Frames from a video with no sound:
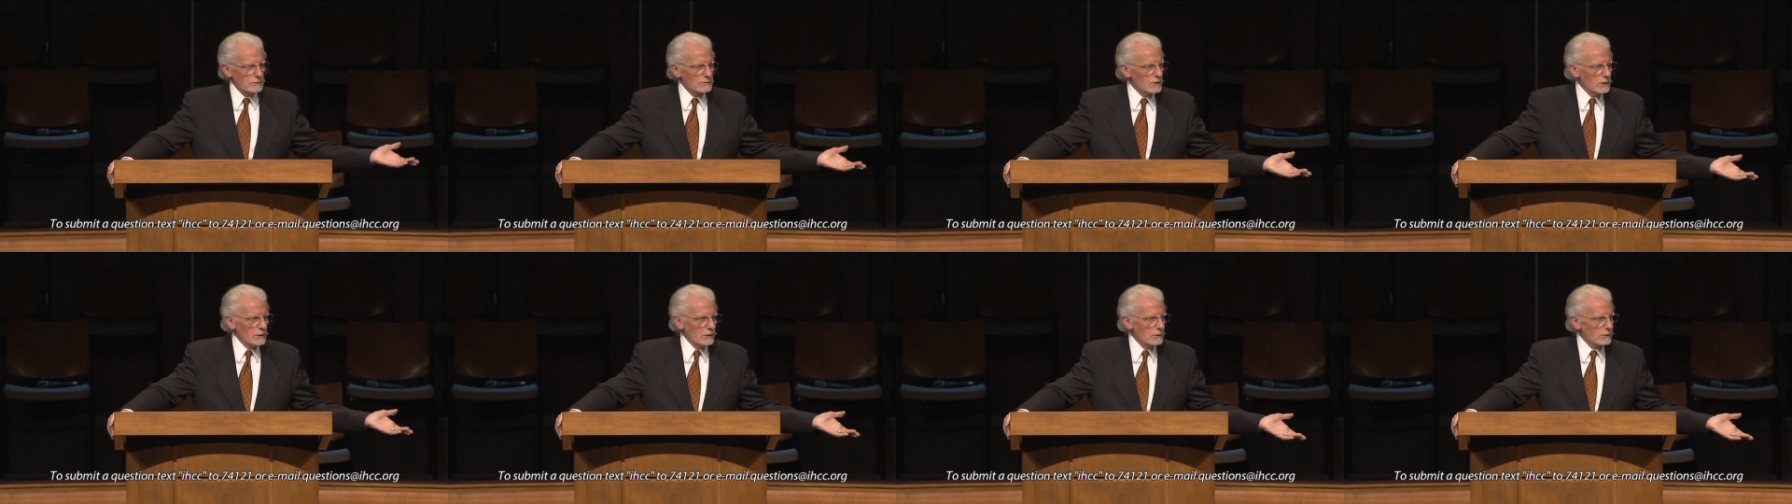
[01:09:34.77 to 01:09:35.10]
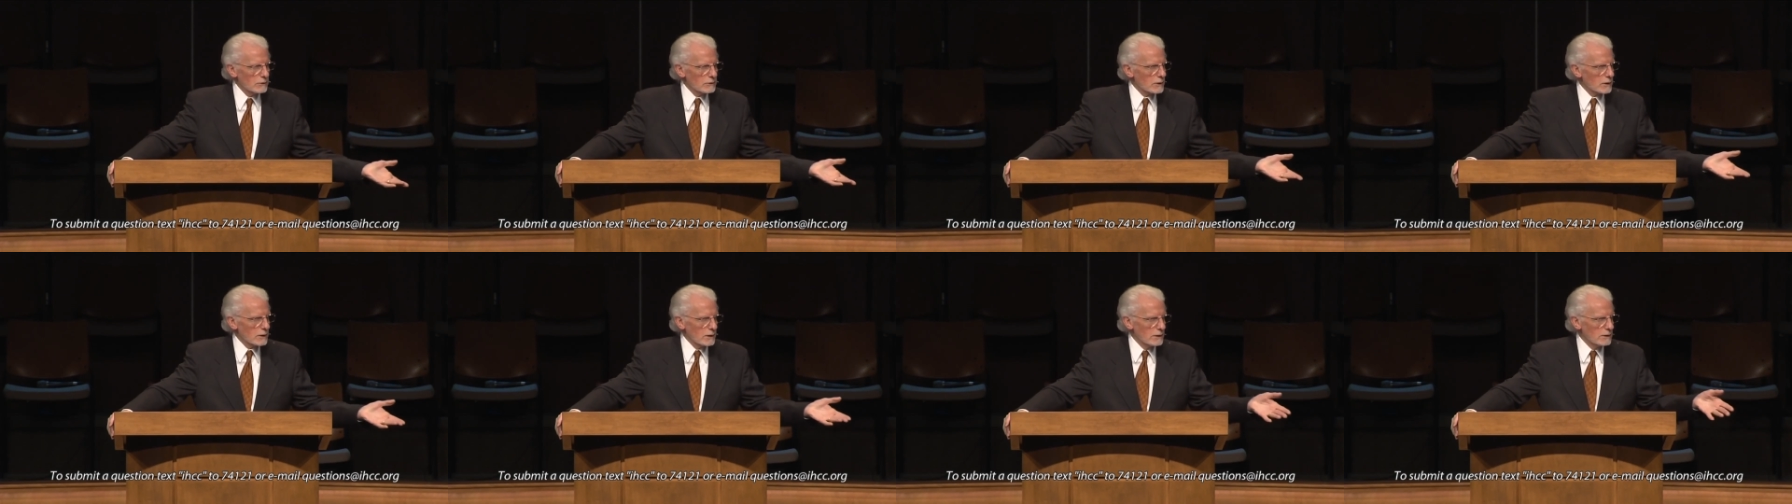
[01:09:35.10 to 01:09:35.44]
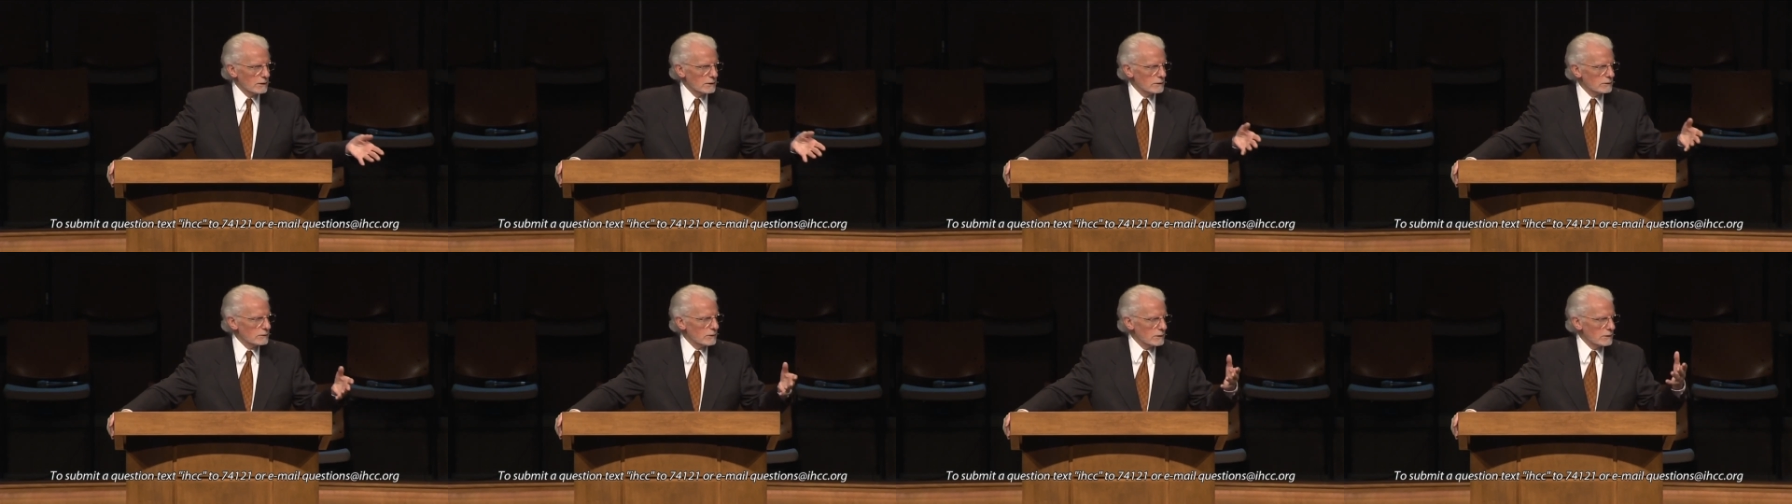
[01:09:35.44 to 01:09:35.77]
of years
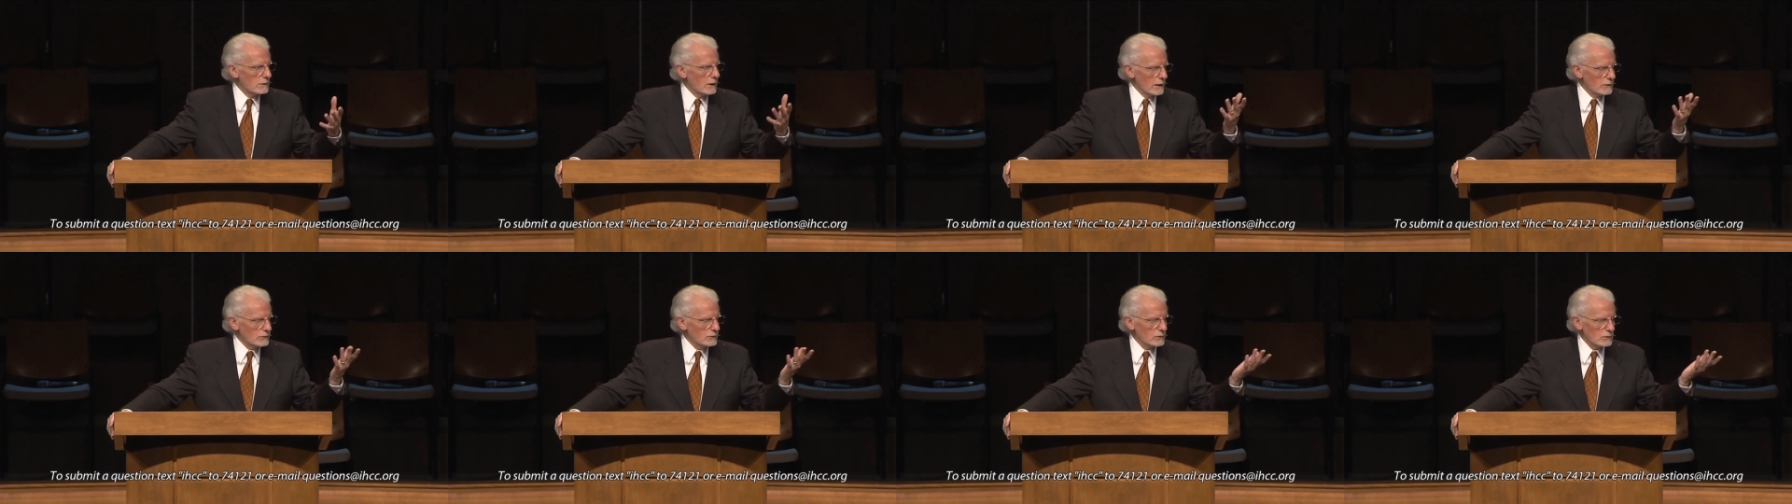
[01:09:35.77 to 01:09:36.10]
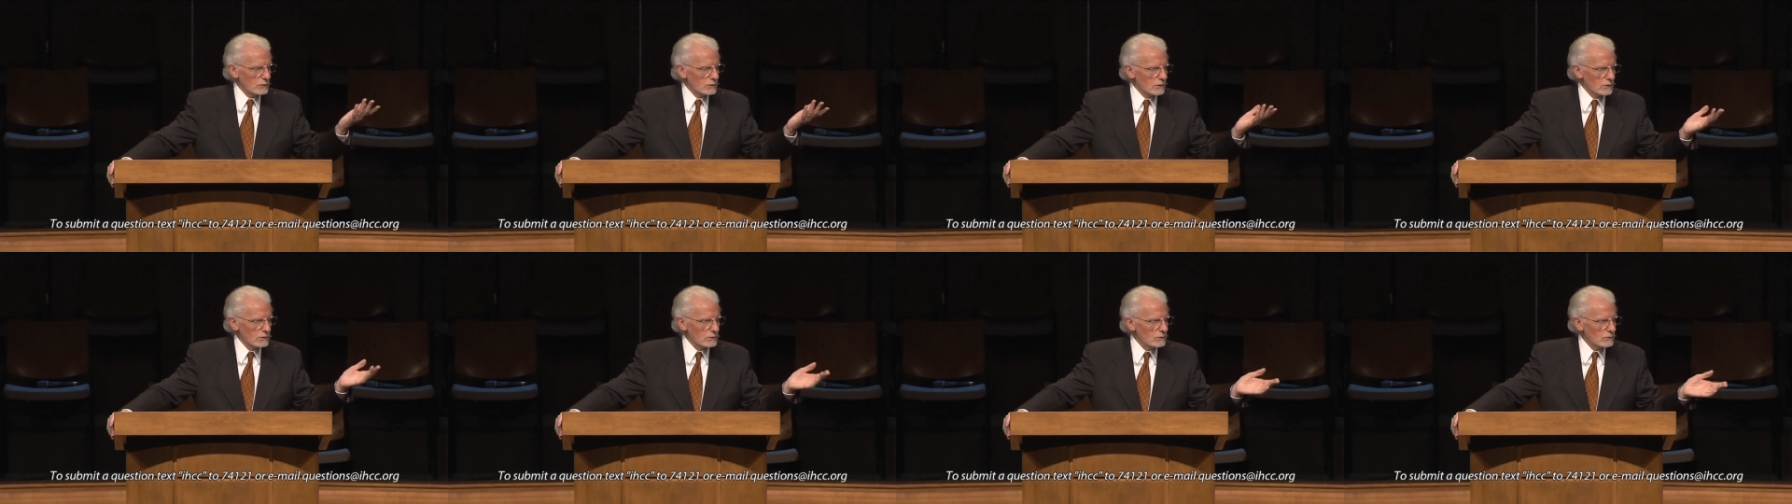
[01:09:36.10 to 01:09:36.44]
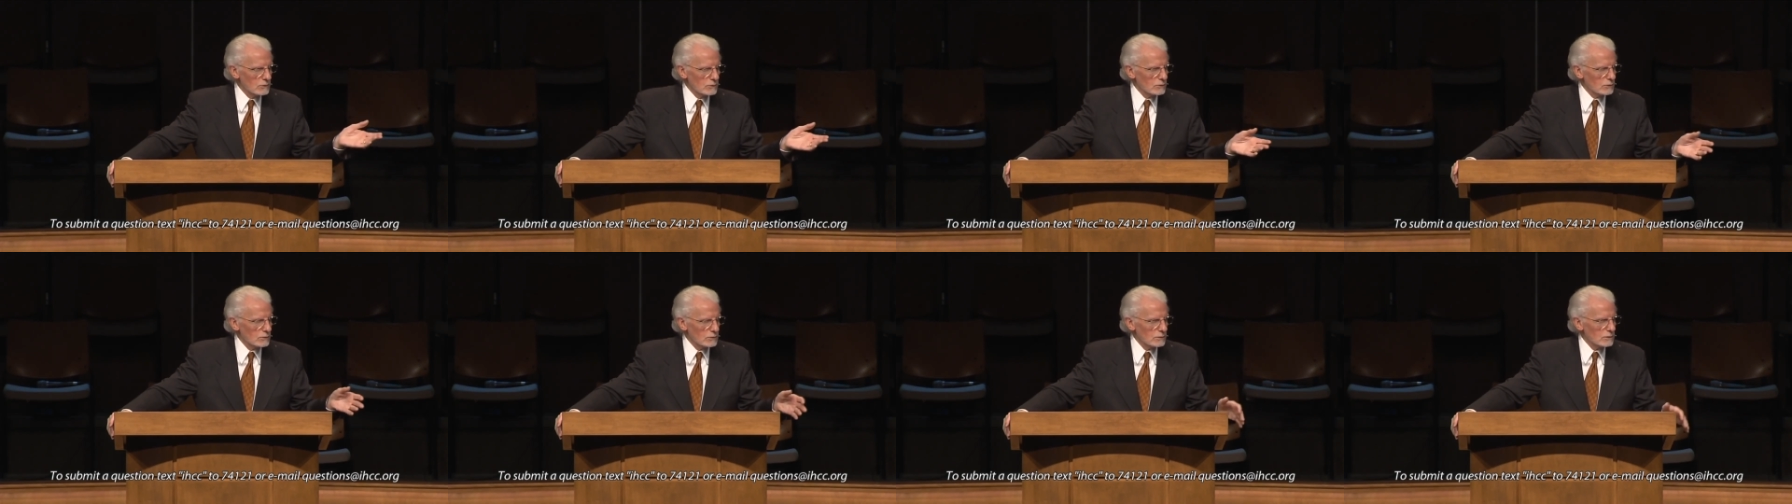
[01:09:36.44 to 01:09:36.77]
ago, the dust
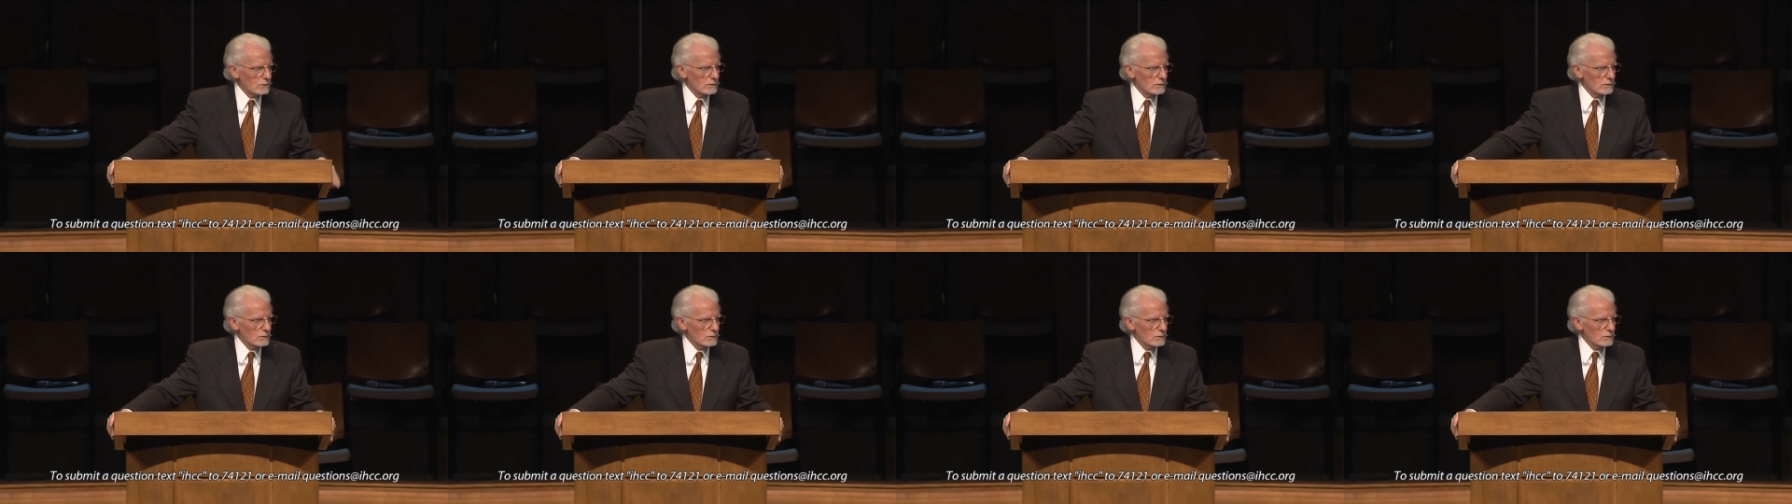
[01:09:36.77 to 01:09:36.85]
is.